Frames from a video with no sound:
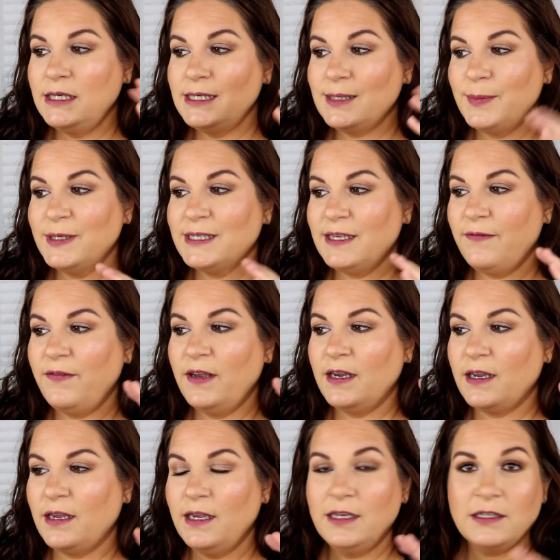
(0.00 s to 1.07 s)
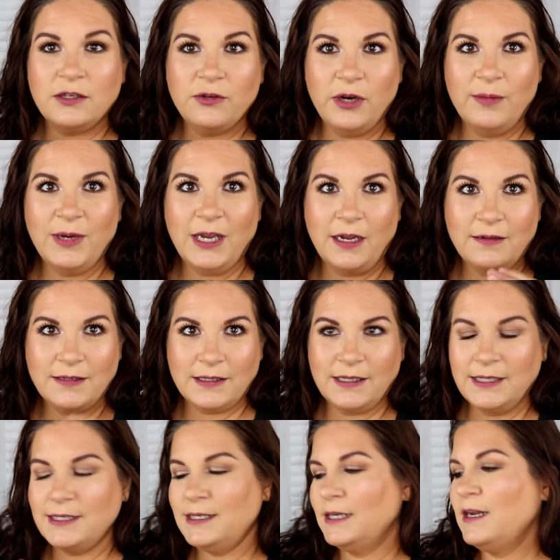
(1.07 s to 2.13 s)
specific Instagram accounts,
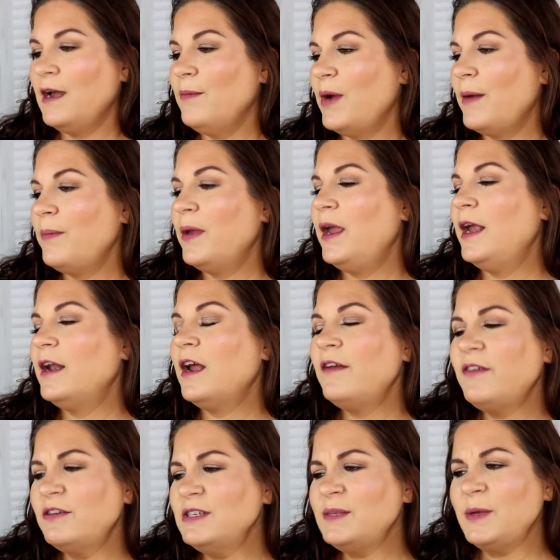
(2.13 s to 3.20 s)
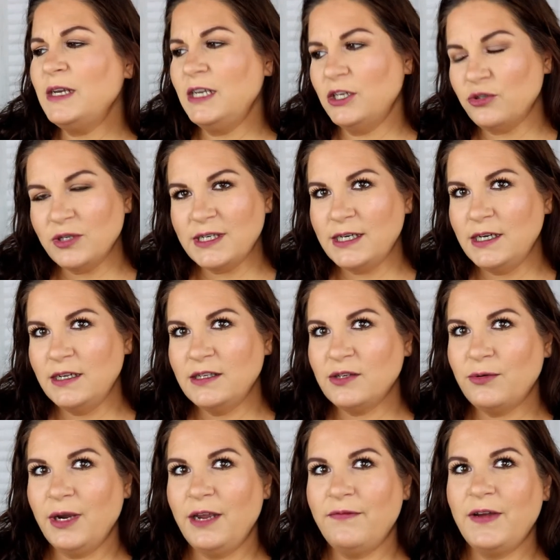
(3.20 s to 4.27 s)
this did come up, and I've always been interested in
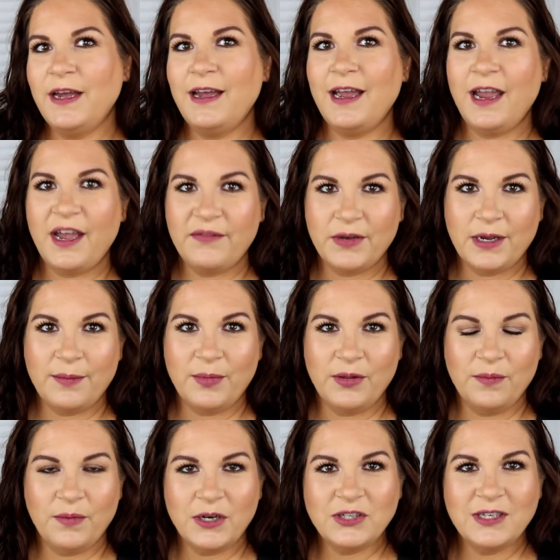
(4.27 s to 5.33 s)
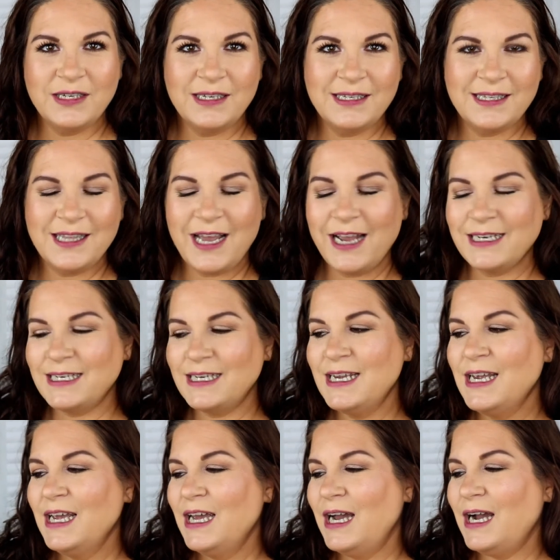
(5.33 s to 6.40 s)
Zoeva. I have a couple of brushes that
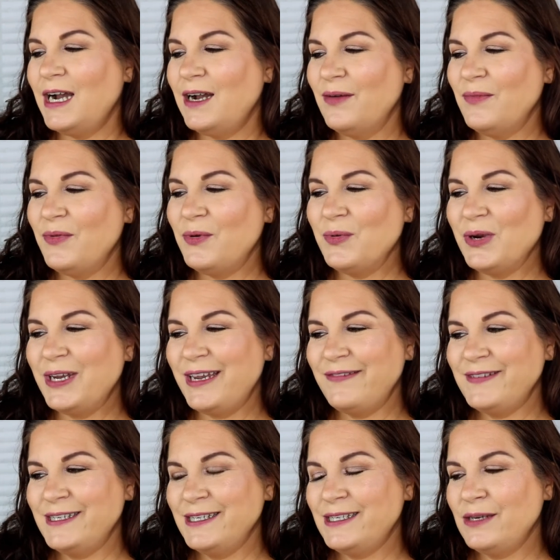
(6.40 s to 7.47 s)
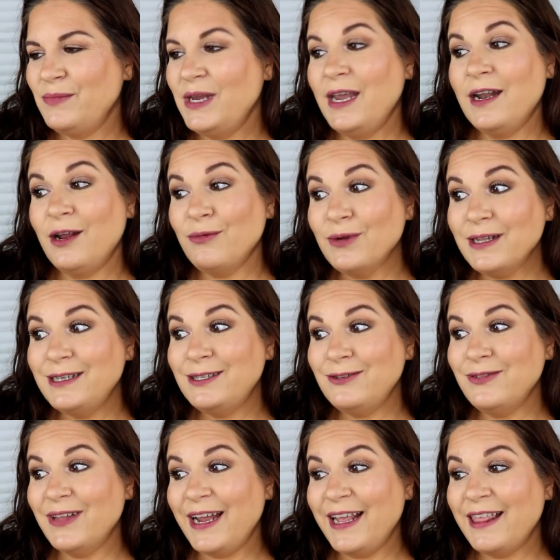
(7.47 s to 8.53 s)
were gifted to me and I really do
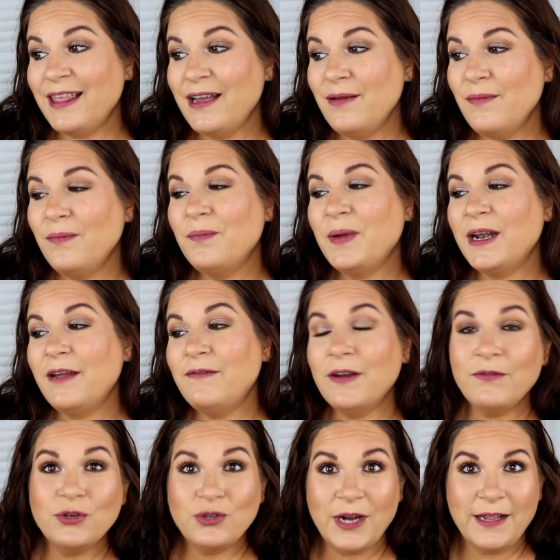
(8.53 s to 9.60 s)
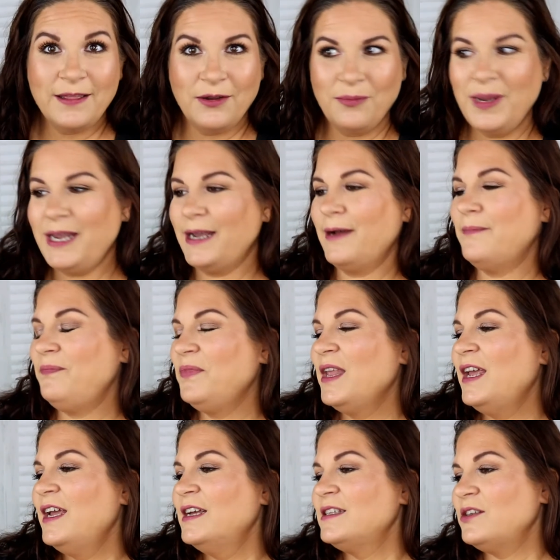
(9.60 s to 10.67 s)
like them, but I've never tried their makeup.
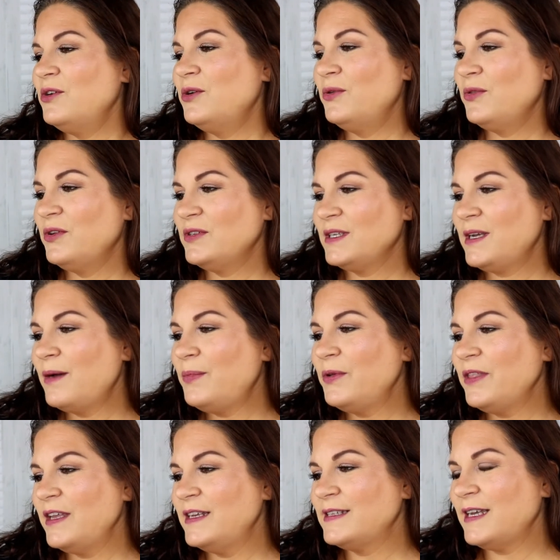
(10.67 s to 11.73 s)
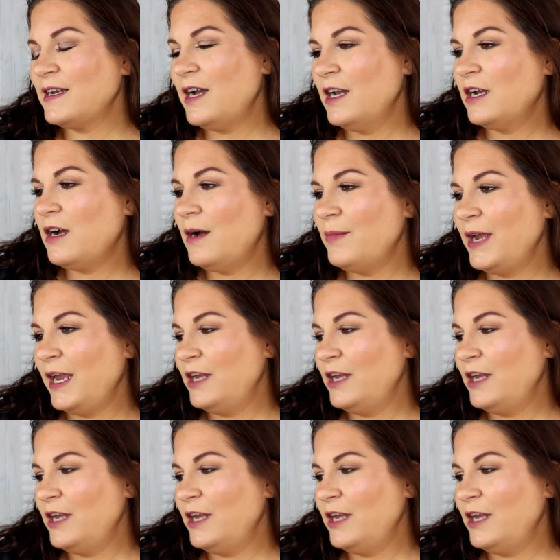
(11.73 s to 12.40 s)
So there's a couple of things that kind of caught my